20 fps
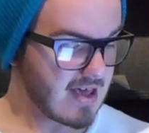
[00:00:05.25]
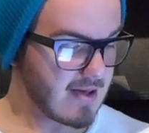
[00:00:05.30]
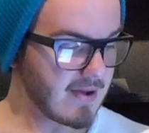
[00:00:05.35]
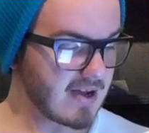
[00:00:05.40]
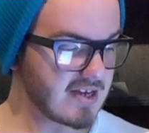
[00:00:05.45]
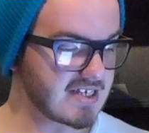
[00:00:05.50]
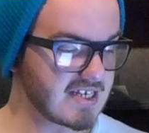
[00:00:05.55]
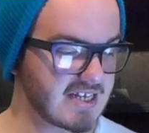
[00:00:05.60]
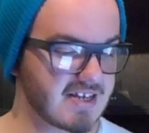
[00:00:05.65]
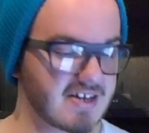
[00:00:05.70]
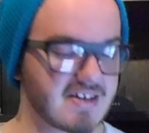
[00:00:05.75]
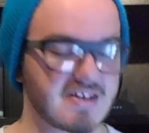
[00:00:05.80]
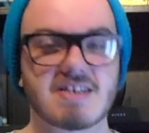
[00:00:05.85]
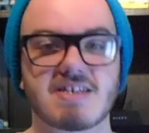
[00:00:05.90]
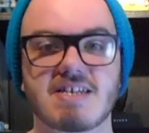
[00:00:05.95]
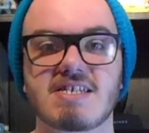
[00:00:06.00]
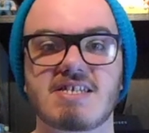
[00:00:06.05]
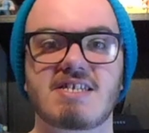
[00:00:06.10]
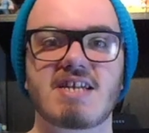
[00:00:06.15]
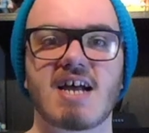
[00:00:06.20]
That's
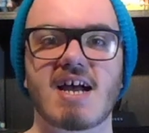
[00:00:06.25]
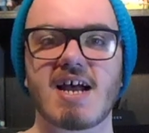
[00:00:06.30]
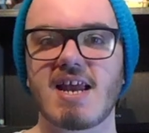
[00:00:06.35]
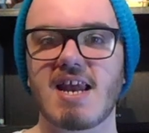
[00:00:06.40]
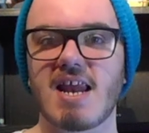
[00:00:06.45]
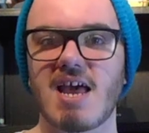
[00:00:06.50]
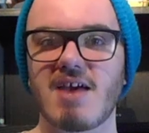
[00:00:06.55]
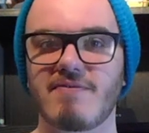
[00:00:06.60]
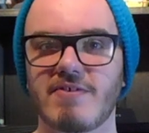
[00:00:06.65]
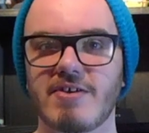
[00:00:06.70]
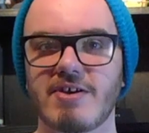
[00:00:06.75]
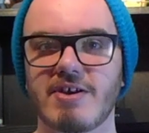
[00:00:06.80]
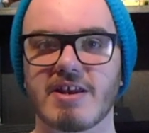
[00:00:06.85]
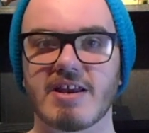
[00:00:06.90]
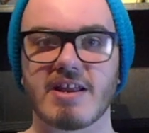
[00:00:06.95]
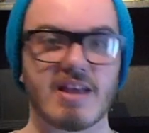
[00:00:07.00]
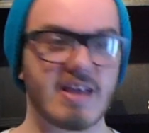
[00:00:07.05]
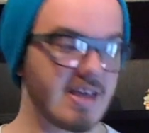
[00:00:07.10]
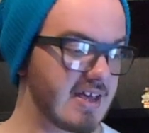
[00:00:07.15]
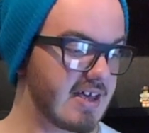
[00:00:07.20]
because it's day eleven.